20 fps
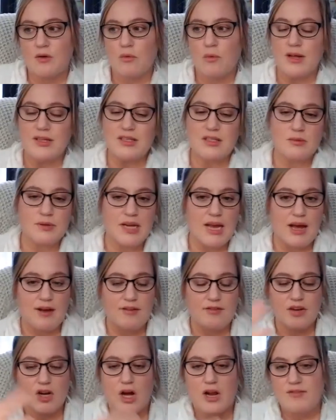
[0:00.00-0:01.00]
once we
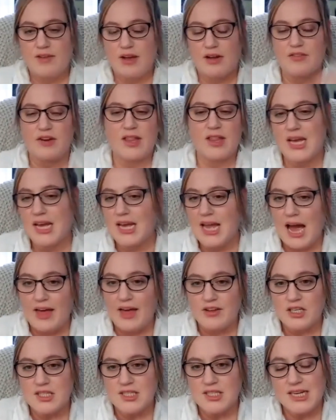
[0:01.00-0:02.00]
have kind of everything
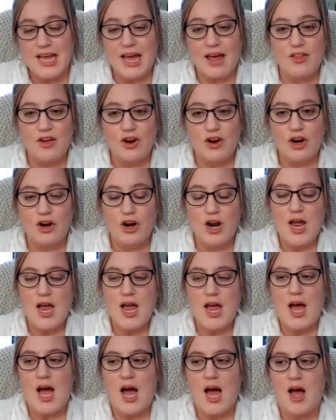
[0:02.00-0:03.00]
gathered together,
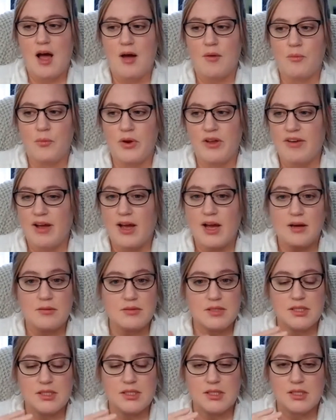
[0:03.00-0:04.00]
we've
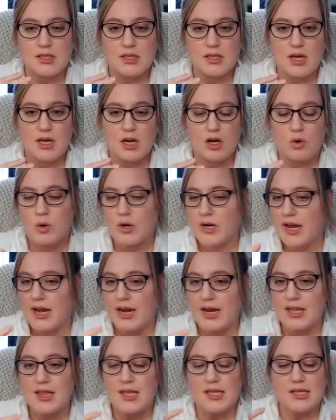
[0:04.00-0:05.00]
helped
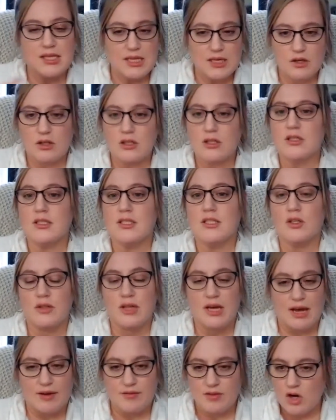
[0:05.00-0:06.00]
coordinate the legals
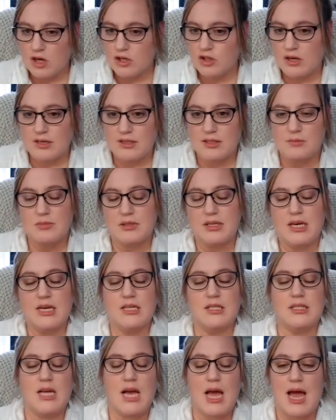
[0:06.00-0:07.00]
so they have contracts in
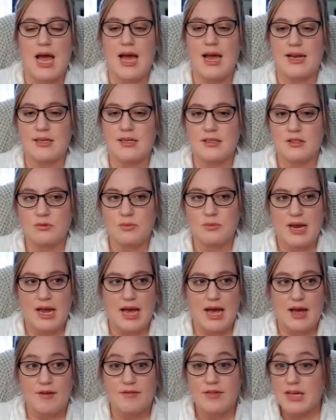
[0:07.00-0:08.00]
place, and
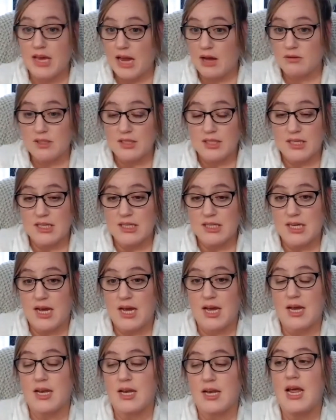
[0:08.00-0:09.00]
we have the counseling
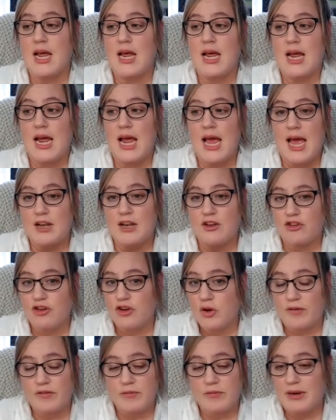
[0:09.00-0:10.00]
done, and
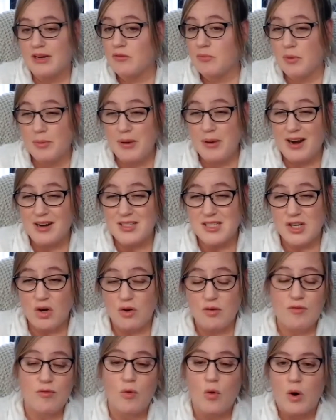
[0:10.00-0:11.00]
everybody's prepared to
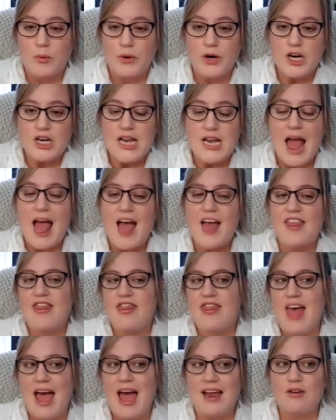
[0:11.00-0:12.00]
go forward.
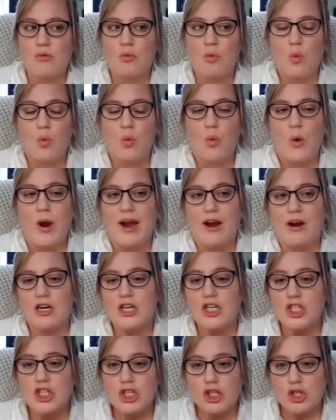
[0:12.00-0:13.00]
Then
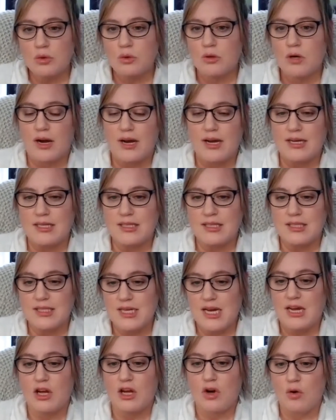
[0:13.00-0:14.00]
where do you
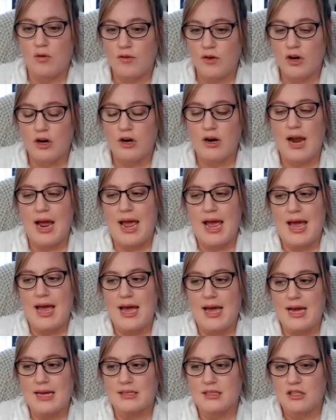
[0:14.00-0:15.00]
guys take it over
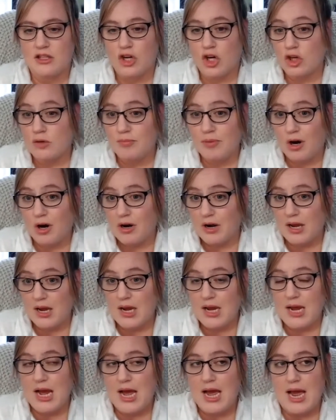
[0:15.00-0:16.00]
as third
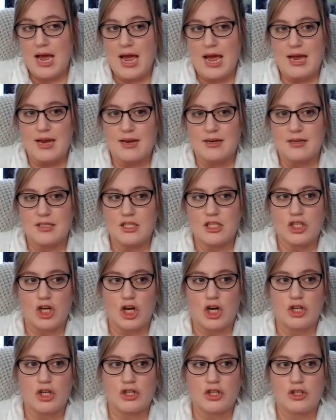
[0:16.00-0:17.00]
party and
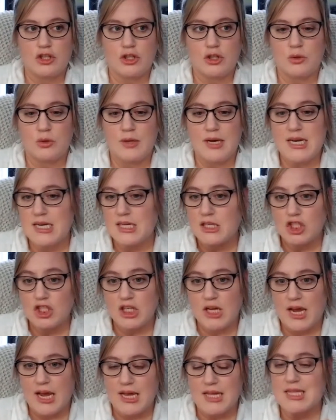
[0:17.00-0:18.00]
start to
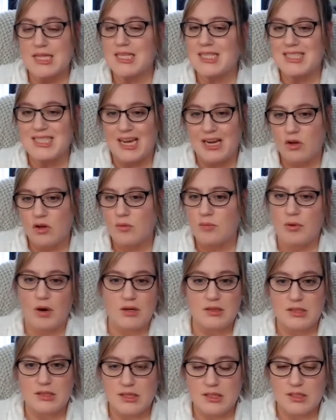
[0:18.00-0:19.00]
initiate the cycle
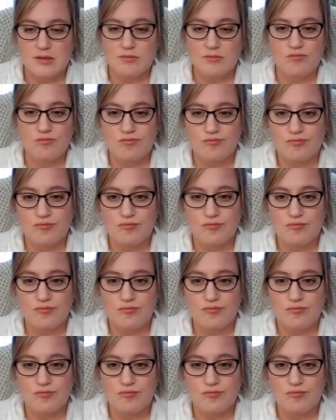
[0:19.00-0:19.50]
process?